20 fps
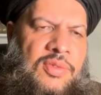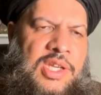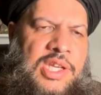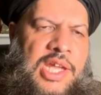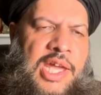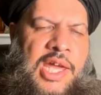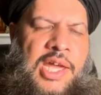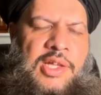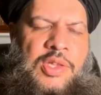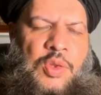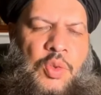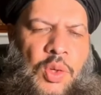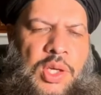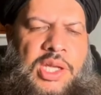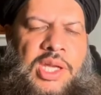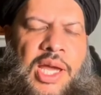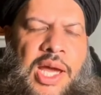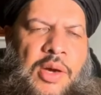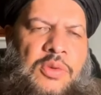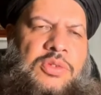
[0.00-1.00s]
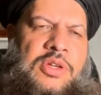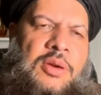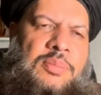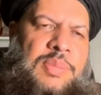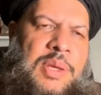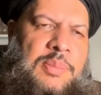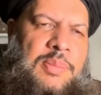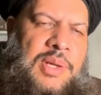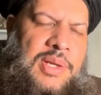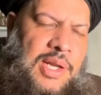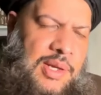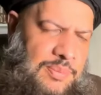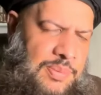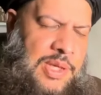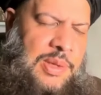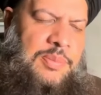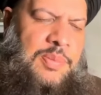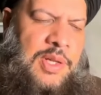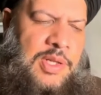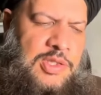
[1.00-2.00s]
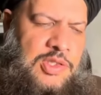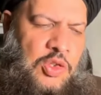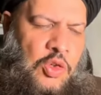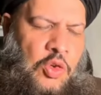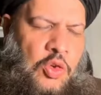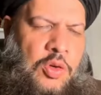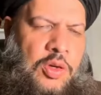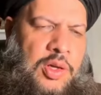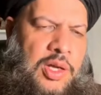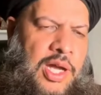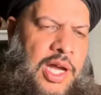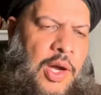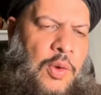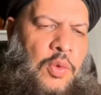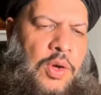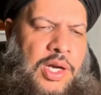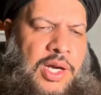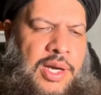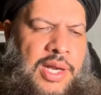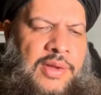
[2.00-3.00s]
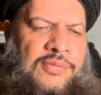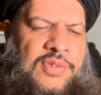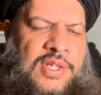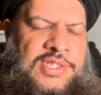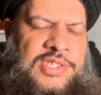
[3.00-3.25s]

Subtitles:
We take dunya out of people, not people. So our